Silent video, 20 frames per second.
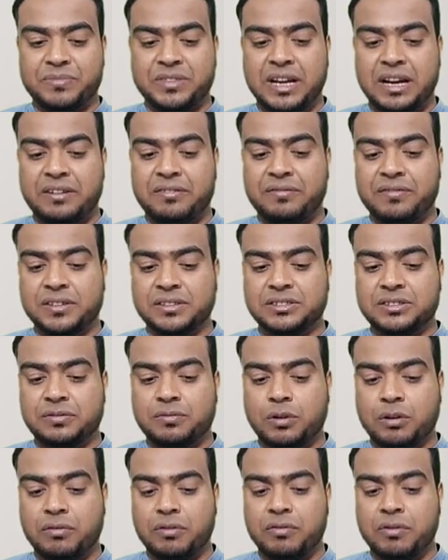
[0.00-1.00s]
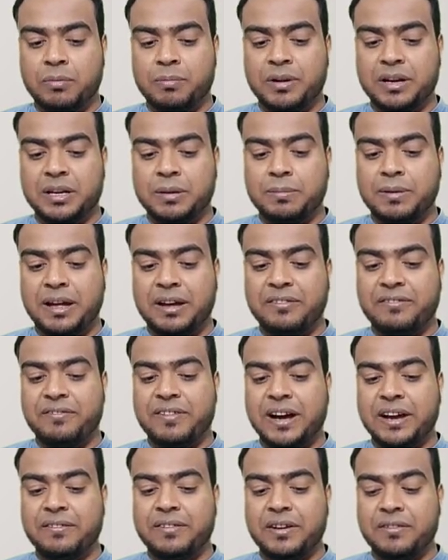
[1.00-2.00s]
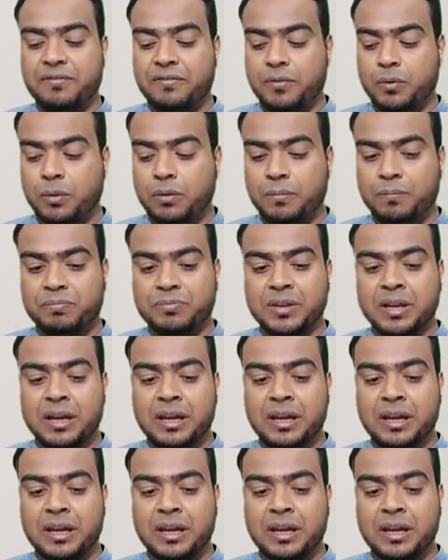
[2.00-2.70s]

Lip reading: that first of all we will multiply 5 and 4,